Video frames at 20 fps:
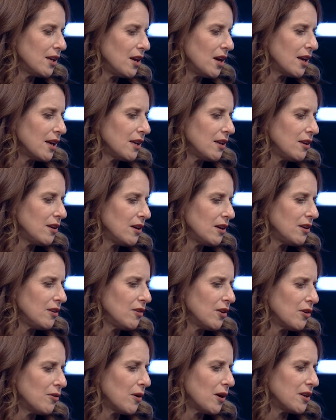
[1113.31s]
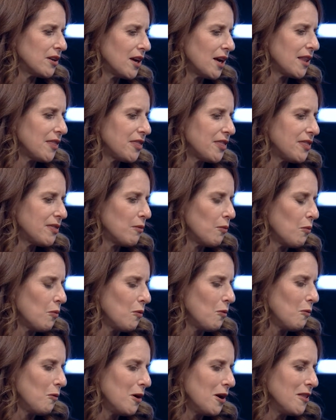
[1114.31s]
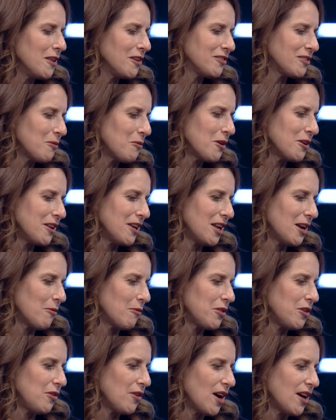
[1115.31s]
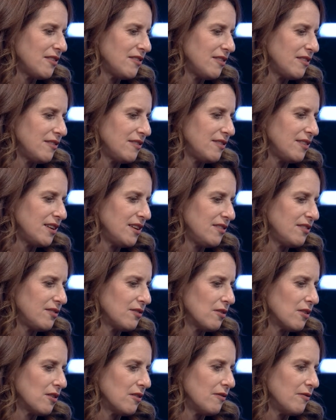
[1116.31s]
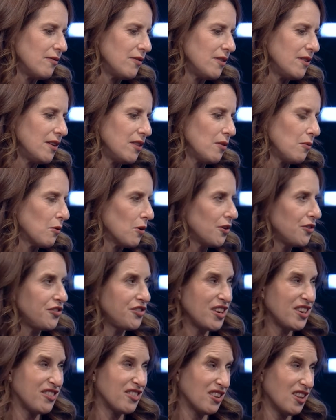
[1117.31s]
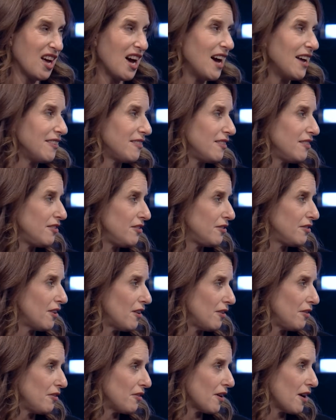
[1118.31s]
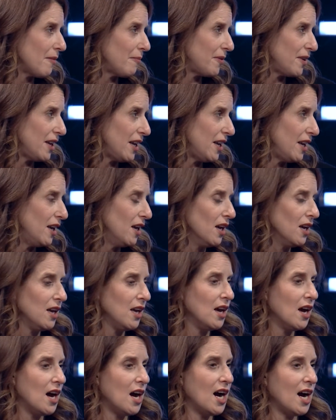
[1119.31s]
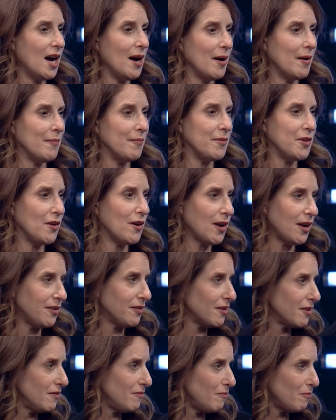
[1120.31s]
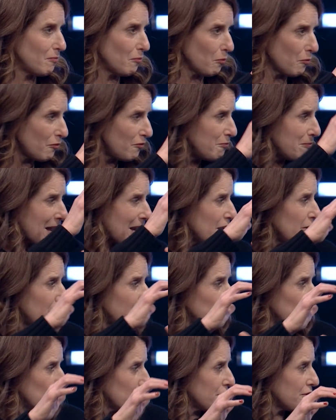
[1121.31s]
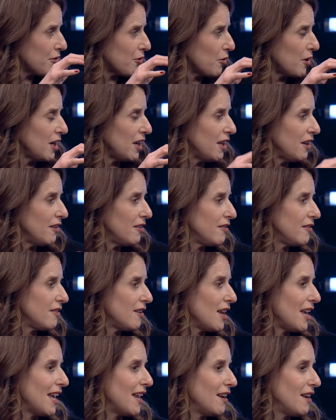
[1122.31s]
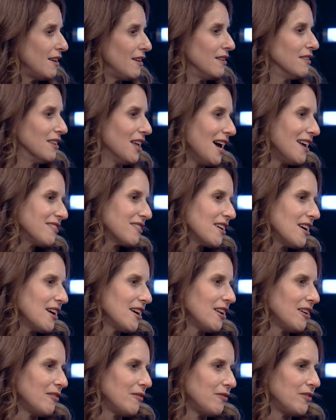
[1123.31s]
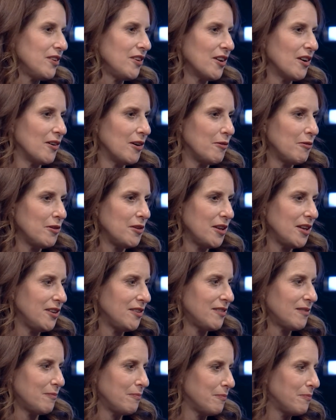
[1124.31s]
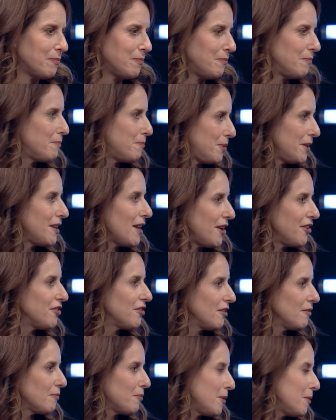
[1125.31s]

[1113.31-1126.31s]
you know, I, one of the things I wanted to hit on with you guys is, is sort of the world's changed a lot since you started your company. Um, you had many fewer screens, and Lost kind of, you know, it, it's potentially,